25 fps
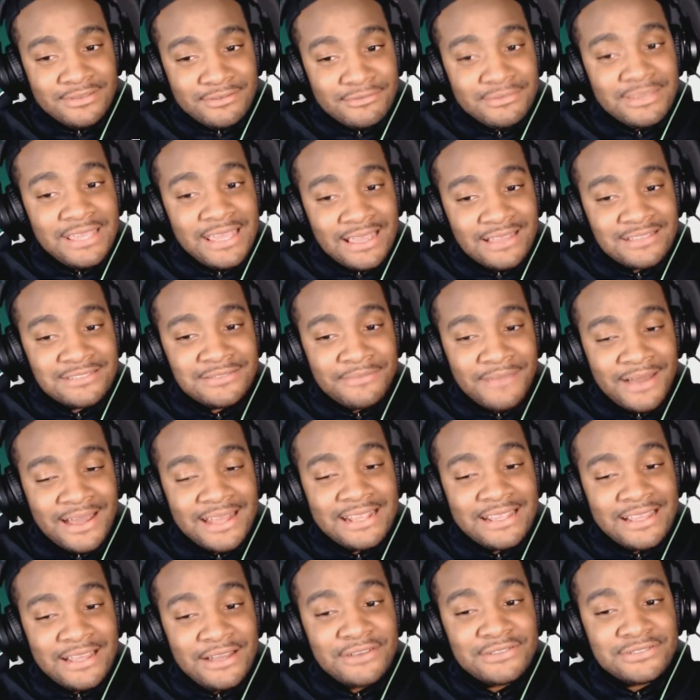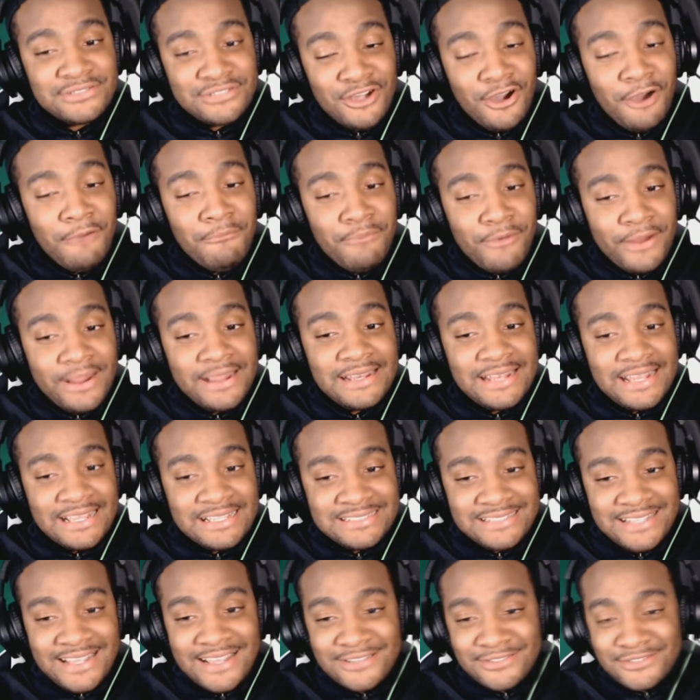you kick somebody else, you gonna break their
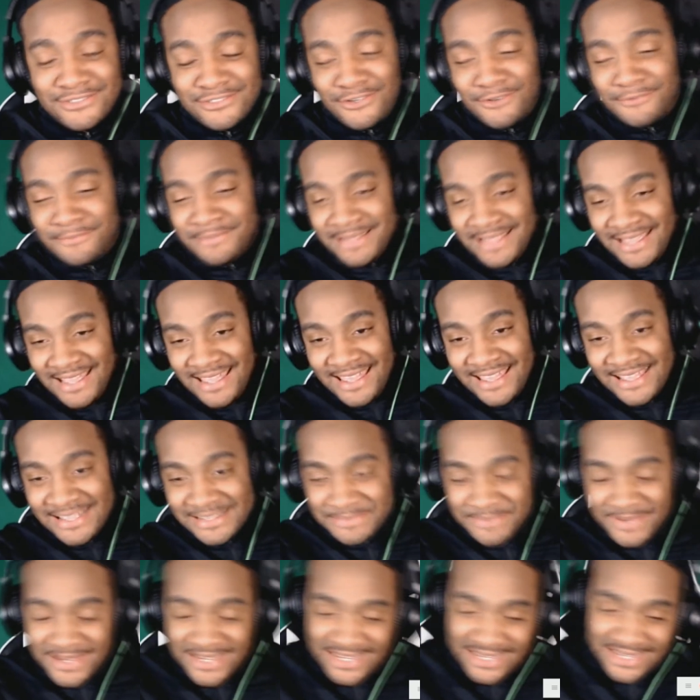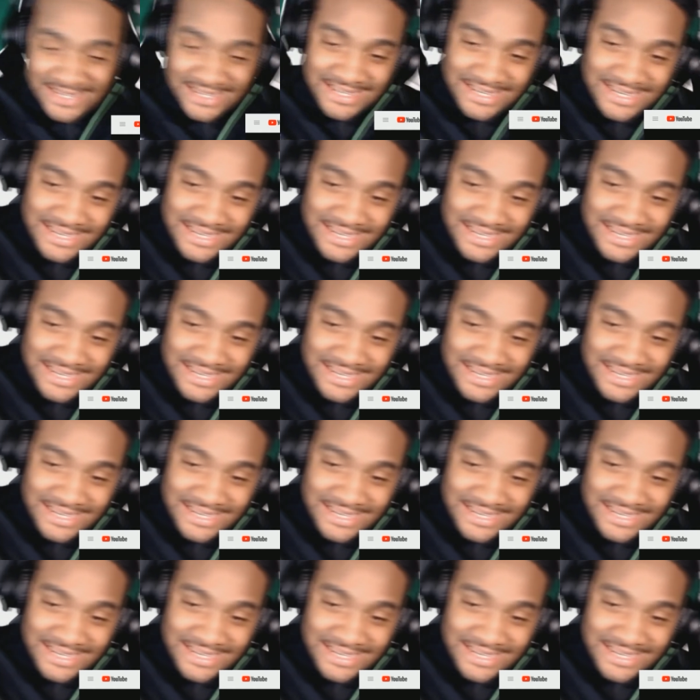chest with your big ass man.